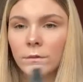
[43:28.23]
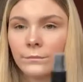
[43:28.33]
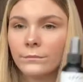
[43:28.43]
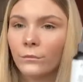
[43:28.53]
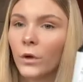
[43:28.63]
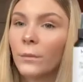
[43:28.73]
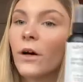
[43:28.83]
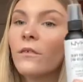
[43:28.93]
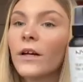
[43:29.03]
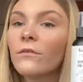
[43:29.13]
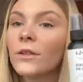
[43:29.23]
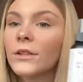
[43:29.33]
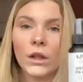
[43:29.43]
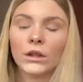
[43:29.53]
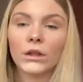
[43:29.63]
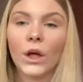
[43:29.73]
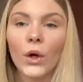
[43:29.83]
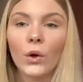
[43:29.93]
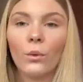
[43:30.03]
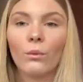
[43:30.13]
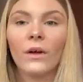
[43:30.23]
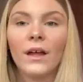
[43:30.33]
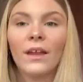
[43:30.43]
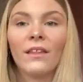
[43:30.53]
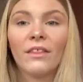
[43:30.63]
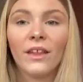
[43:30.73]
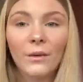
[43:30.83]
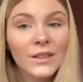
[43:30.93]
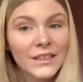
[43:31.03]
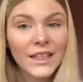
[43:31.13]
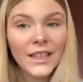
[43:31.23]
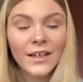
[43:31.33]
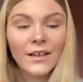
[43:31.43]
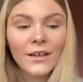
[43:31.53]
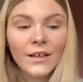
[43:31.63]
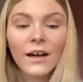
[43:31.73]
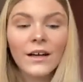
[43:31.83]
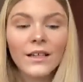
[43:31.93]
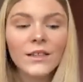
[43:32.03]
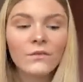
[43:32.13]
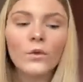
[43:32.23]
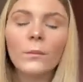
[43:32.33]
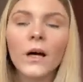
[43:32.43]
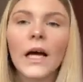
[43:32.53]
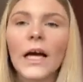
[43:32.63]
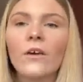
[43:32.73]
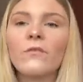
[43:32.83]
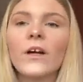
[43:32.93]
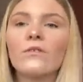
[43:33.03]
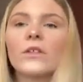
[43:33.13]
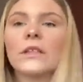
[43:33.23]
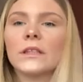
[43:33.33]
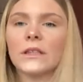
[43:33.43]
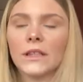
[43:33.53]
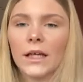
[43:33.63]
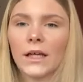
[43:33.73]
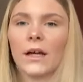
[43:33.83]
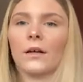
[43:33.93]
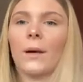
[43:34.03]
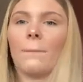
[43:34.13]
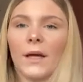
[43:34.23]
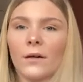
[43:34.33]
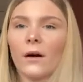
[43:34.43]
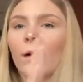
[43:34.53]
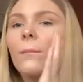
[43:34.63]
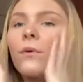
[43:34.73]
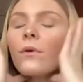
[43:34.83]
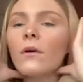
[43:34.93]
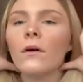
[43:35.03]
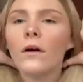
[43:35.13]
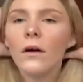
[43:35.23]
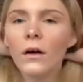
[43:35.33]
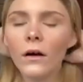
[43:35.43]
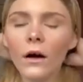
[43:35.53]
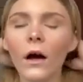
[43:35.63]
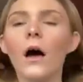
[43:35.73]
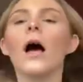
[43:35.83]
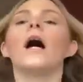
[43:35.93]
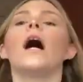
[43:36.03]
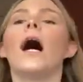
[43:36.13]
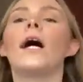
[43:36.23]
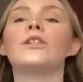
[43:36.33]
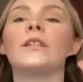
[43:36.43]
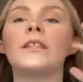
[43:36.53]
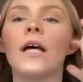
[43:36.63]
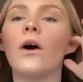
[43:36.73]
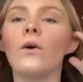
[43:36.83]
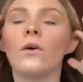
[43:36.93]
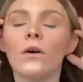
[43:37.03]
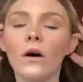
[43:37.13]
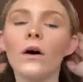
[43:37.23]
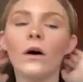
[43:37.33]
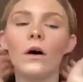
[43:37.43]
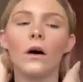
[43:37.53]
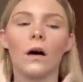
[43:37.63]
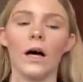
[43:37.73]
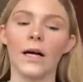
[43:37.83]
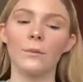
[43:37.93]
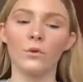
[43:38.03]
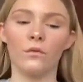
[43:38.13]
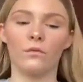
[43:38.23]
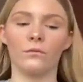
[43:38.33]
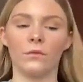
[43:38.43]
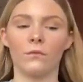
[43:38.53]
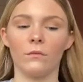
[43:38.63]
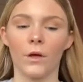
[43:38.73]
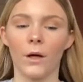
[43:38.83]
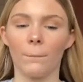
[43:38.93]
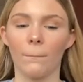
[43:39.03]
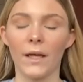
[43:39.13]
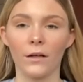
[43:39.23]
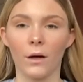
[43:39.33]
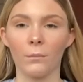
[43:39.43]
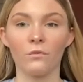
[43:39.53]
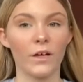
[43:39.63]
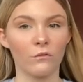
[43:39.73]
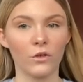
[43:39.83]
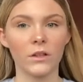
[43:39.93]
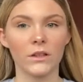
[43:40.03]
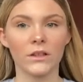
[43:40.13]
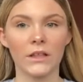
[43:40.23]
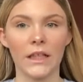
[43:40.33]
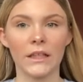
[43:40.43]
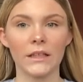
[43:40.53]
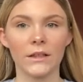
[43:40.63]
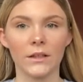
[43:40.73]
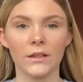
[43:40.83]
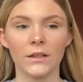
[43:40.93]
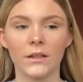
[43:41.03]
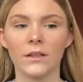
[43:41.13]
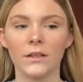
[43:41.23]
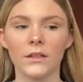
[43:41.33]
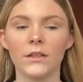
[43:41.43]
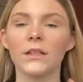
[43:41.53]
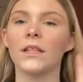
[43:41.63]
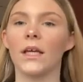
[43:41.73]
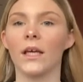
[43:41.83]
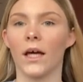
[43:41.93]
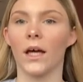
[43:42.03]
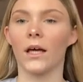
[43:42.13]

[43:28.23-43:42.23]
one of my favourites. So that was it, guys, for my favourite skincare and like makeup. As you can tell, I had more makeup favourites than skincare.